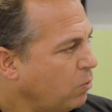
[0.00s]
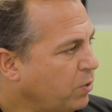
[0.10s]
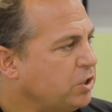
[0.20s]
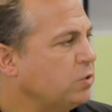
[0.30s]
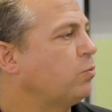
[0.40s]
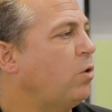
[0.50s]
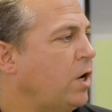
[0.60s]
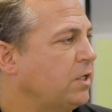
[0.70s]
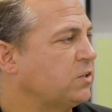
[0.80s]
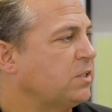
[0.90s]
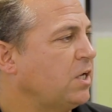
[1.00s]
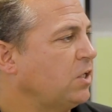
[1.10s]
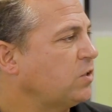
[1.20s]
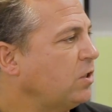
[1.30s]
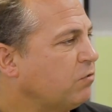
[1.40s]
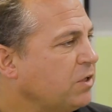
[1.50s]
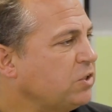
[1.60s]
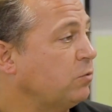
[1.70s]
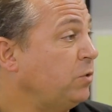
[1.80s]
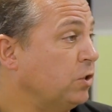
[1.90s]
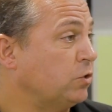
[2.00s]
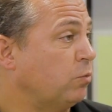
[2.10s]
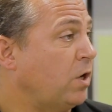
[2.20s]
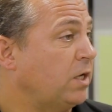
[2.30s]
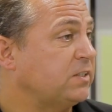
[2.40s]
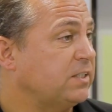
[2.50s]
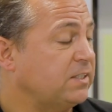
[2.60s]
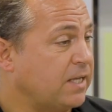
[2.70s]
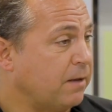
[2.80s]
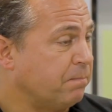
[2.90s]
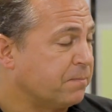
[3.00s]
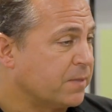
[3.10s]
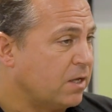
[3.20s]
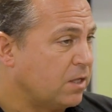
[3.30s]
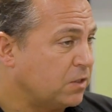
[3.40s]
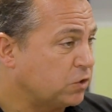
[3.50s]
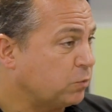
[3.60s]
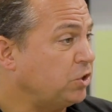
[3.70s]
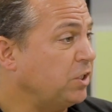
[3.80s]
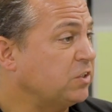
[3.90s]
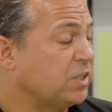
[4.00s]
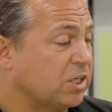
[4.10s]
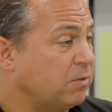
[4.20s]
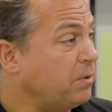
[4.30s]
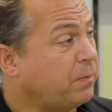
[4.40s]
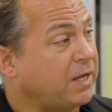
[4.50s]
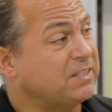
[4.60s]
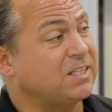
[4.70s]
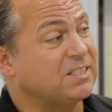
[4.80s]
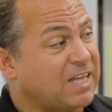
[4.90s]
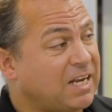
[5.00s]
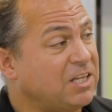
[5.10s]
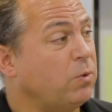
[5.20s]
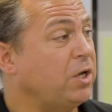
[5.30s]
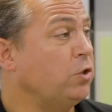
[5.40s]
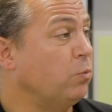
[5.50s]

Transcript: we use wireless. Okay. So the reason we use wireless is that the switches can be placed exactly where you